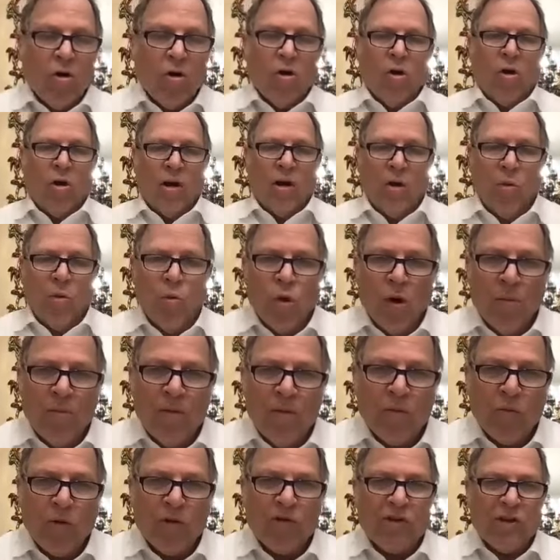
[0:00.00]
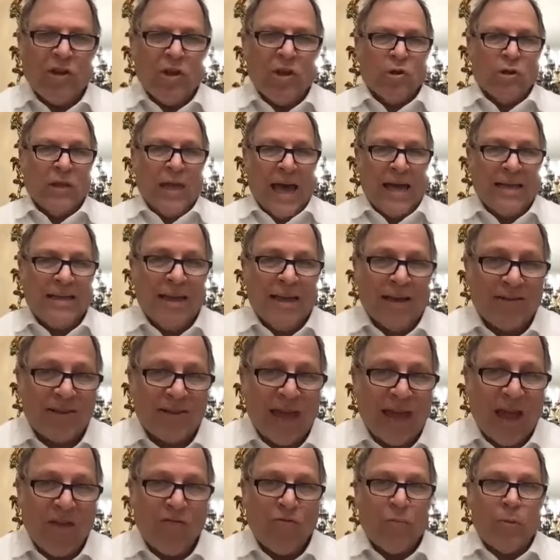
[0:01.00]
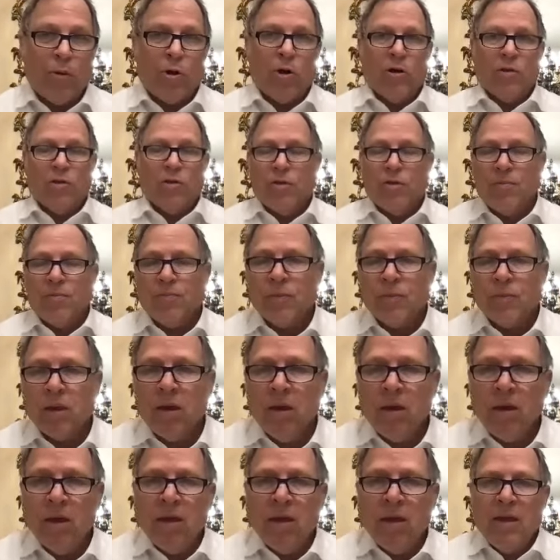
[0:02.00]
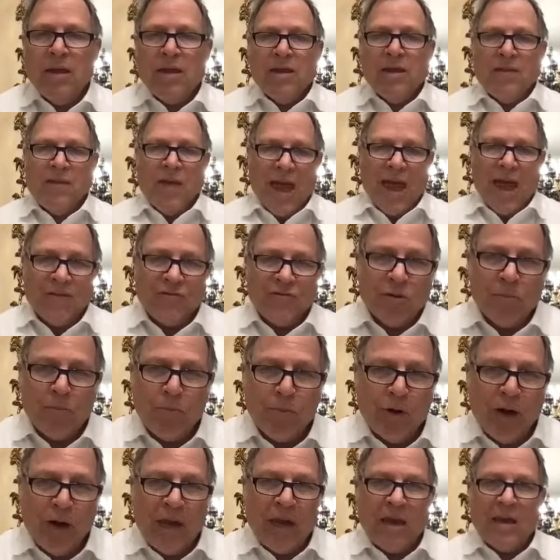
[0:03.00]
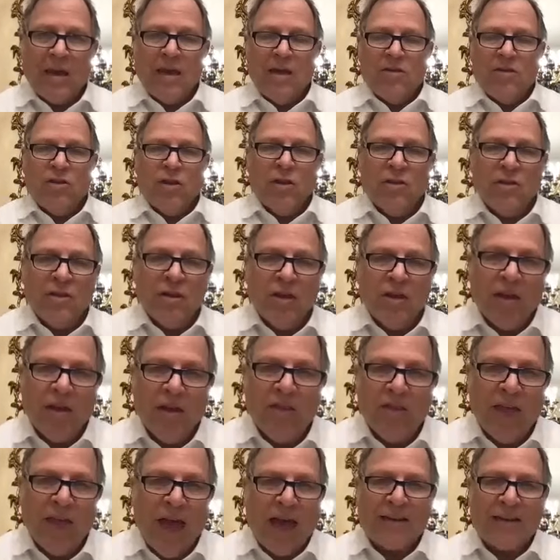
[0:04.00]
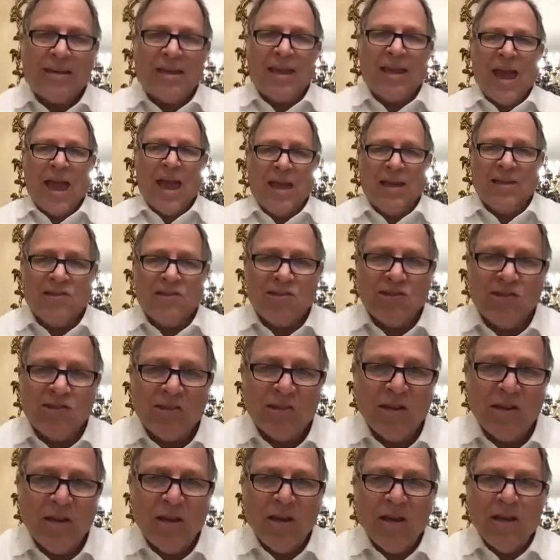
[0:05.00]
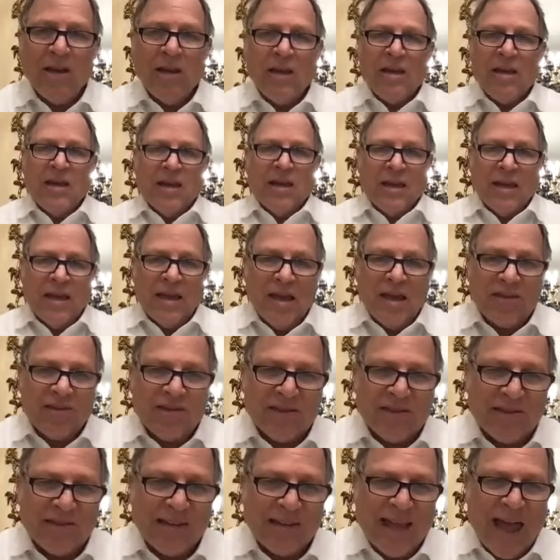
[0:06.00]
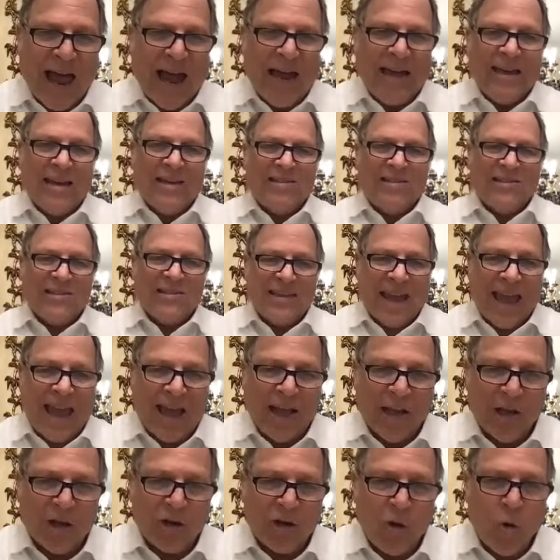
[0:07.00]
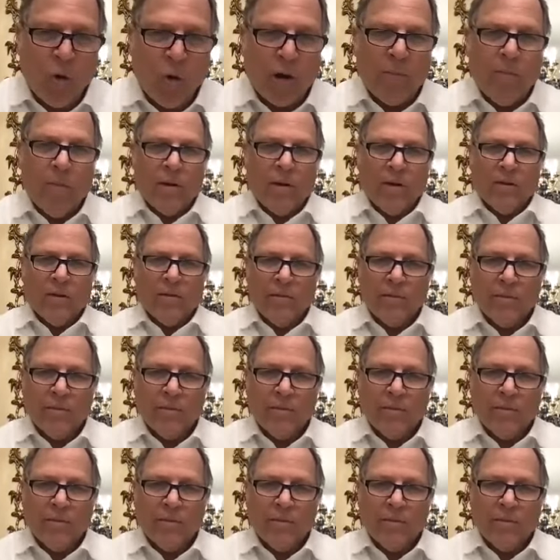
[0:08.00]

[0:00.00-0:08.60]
or a woman was a Yoledes, gave birth. And they have to bring, in that case, it's a sliding scale korban.